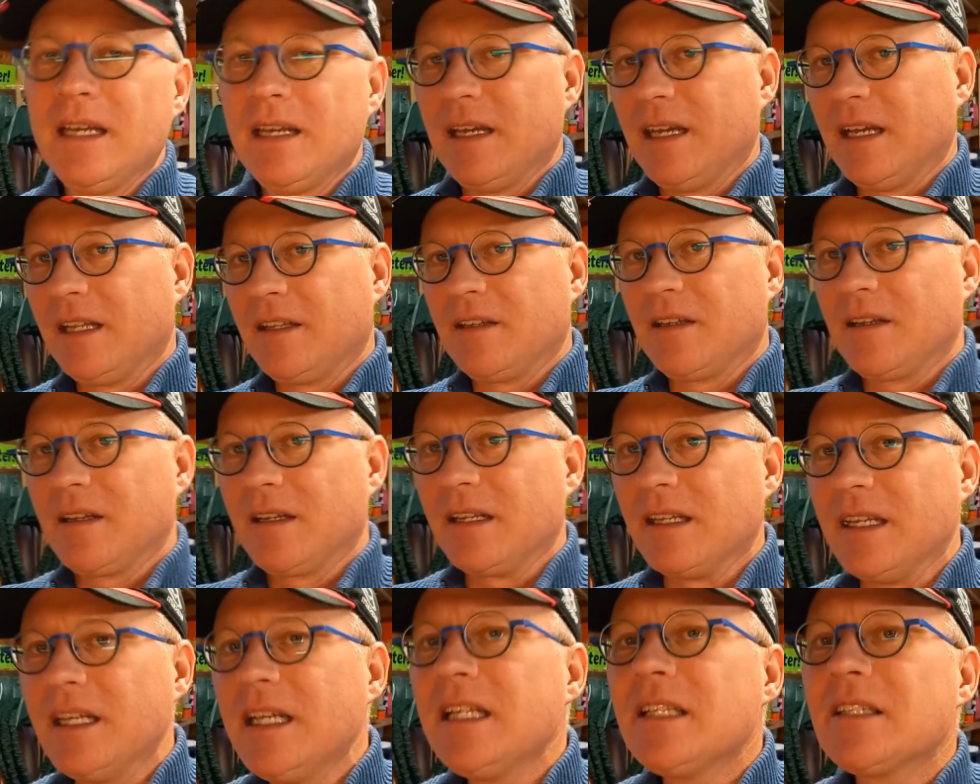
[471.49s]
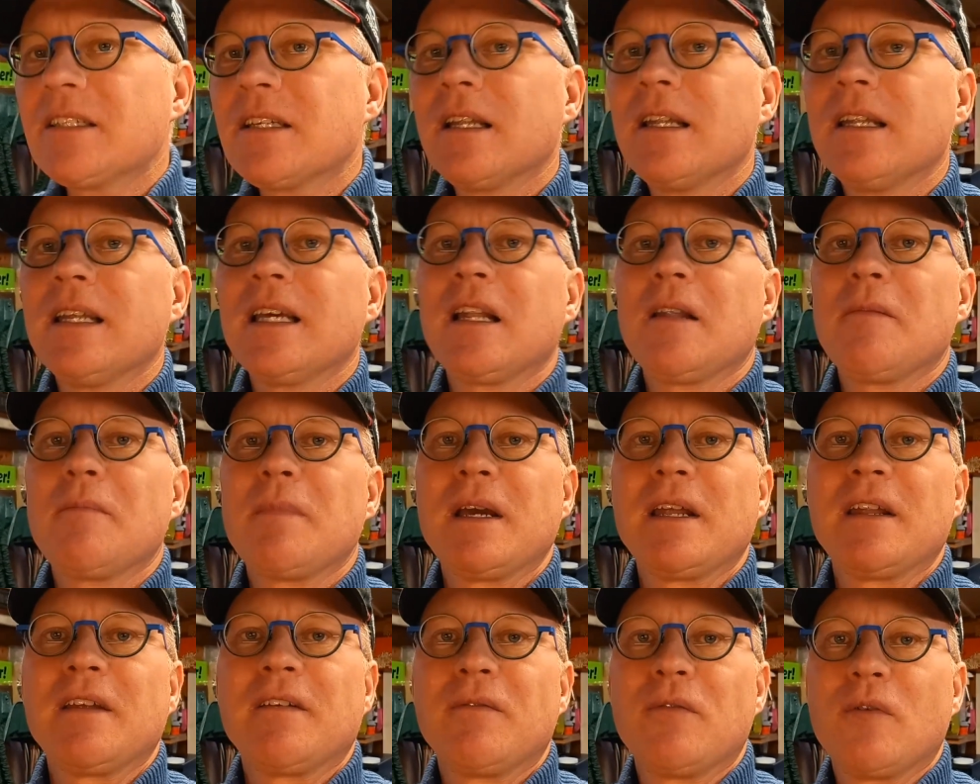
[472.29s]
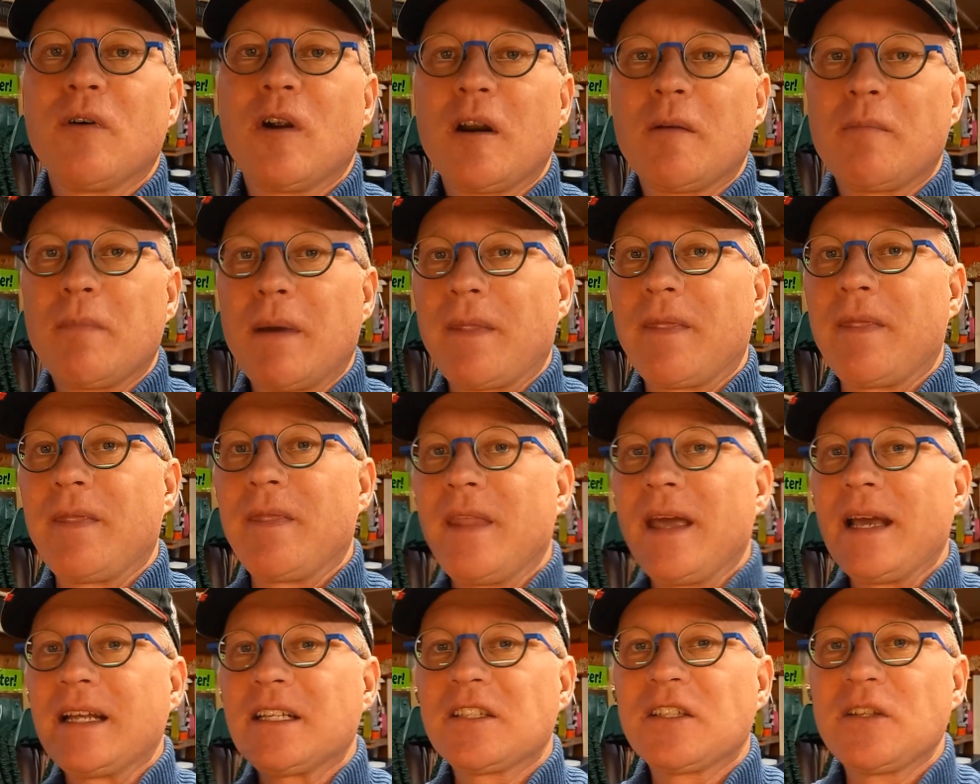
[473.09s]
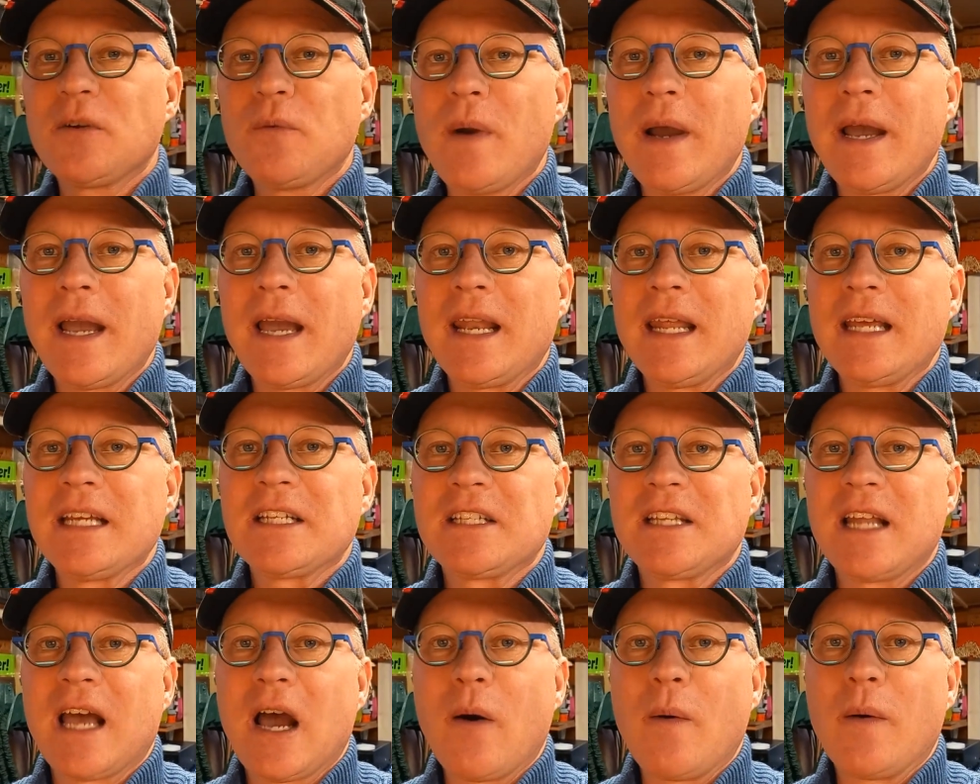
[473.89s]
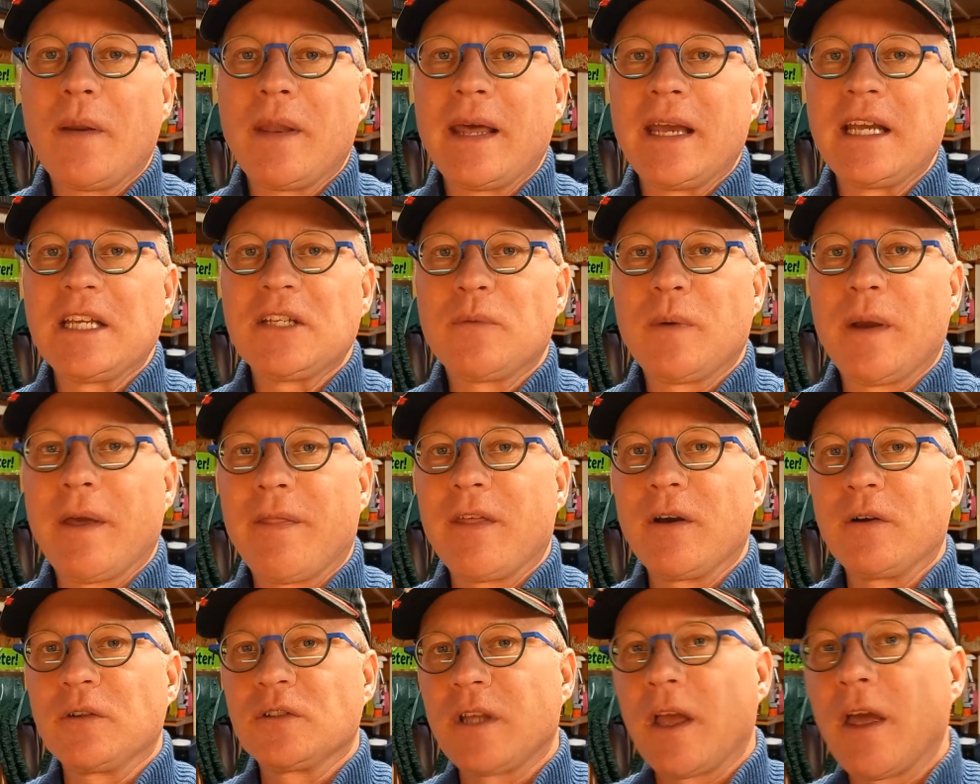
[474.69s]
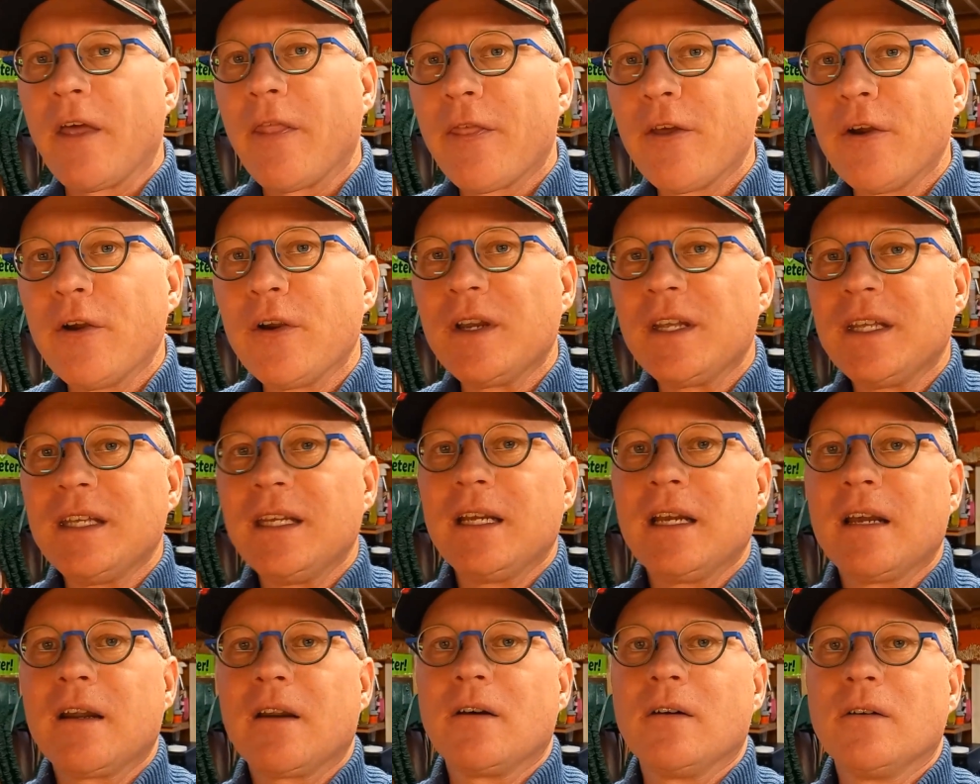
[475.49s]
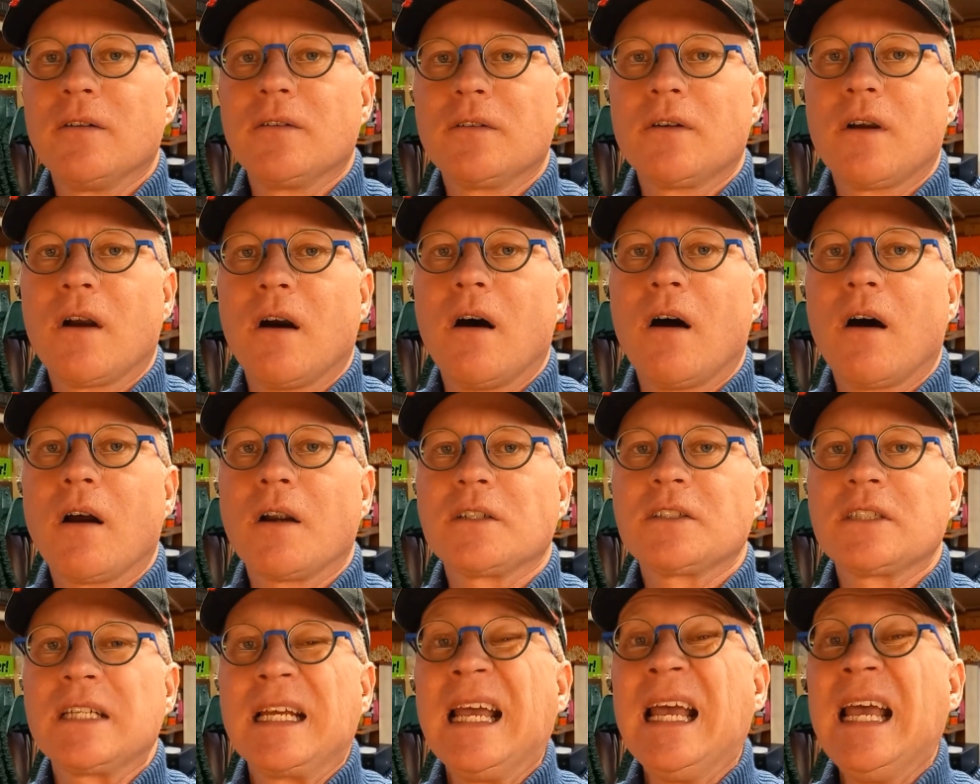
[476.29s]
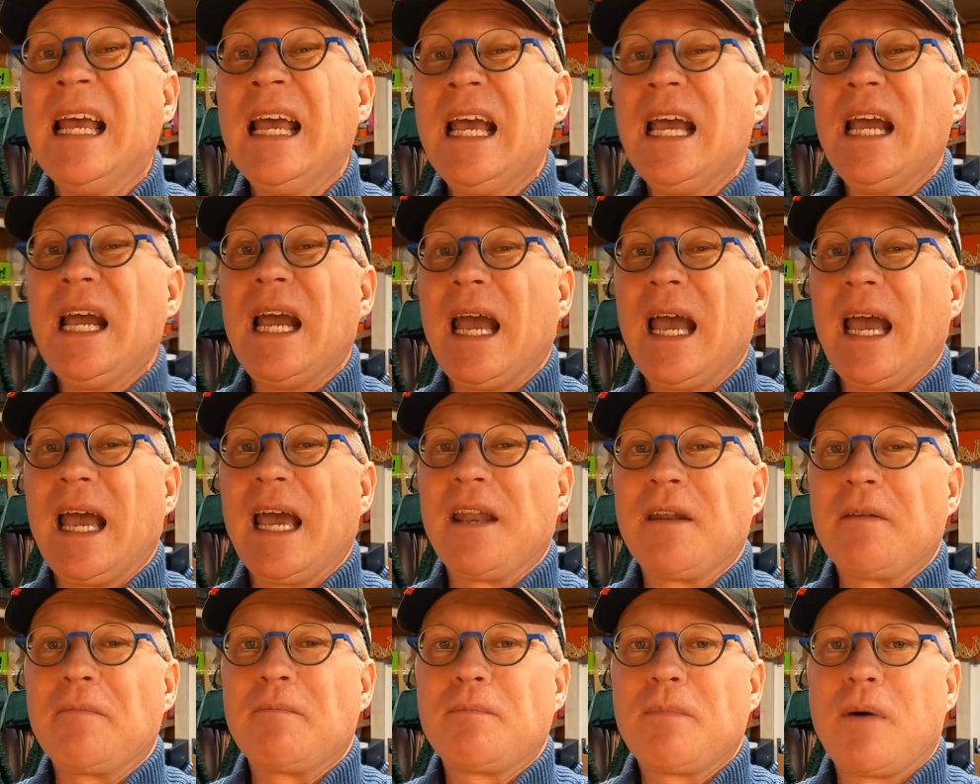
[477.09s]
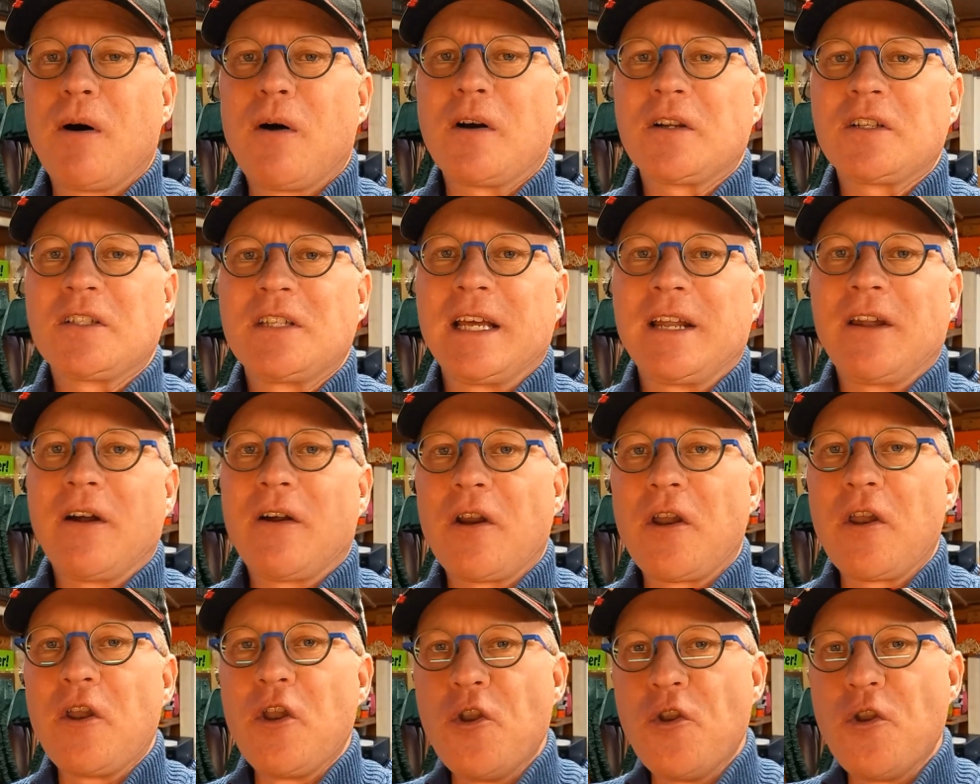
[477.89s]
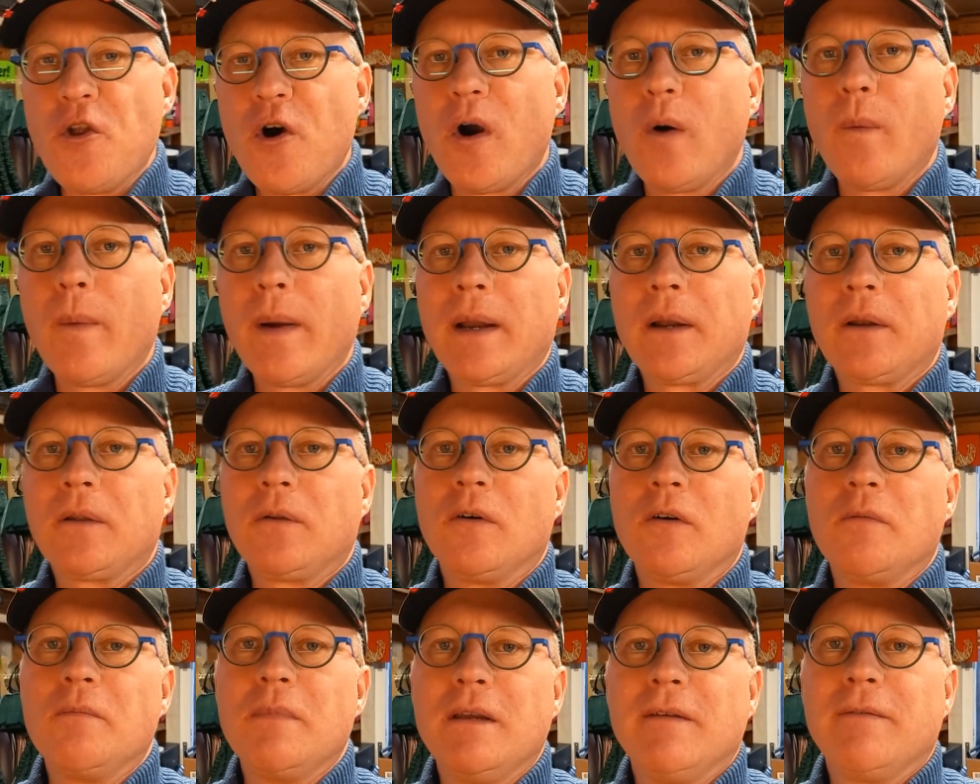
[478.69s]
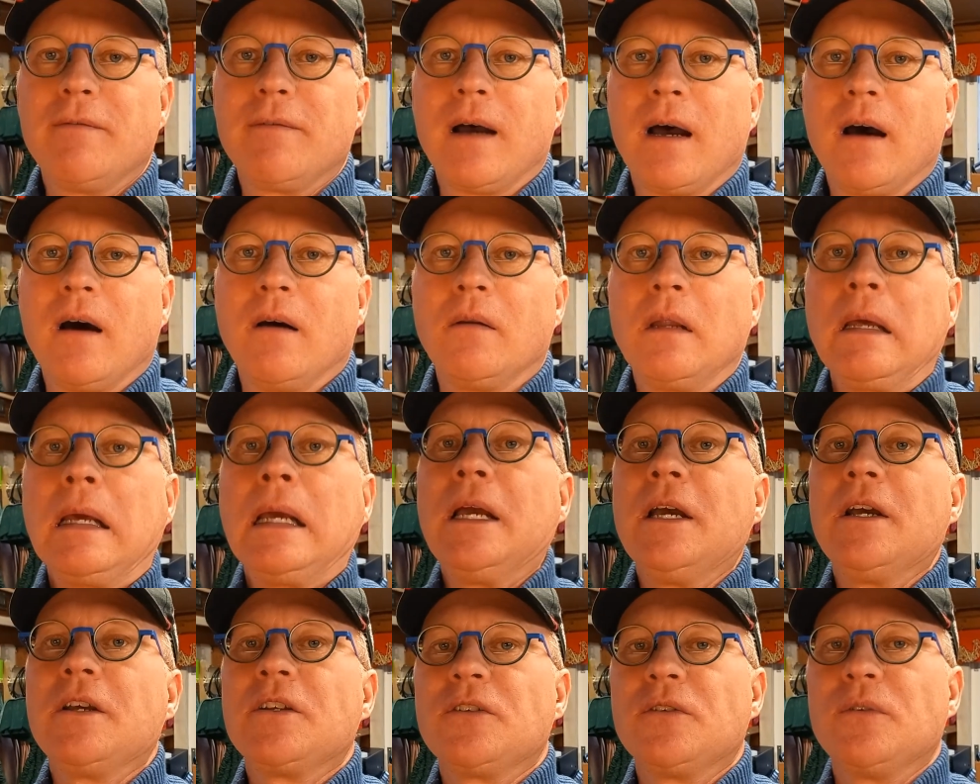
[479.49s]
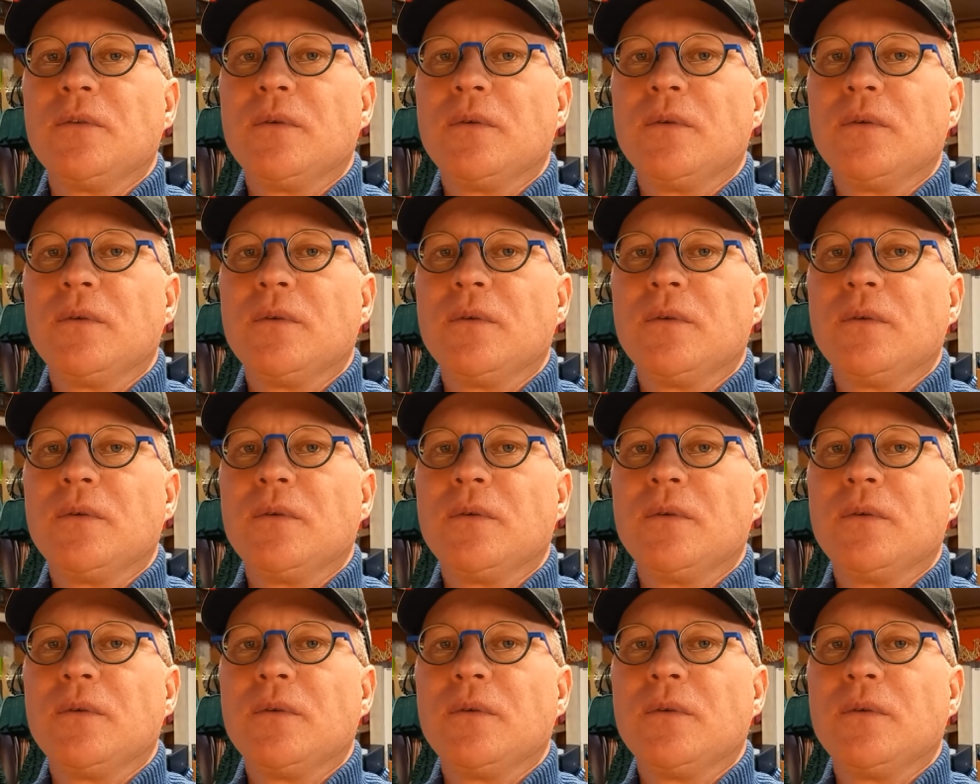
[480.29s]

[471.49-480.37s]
It needs a little bit of work, but that's the way it is nowadays with those 30 year old cars and parts that are nowhere to be found so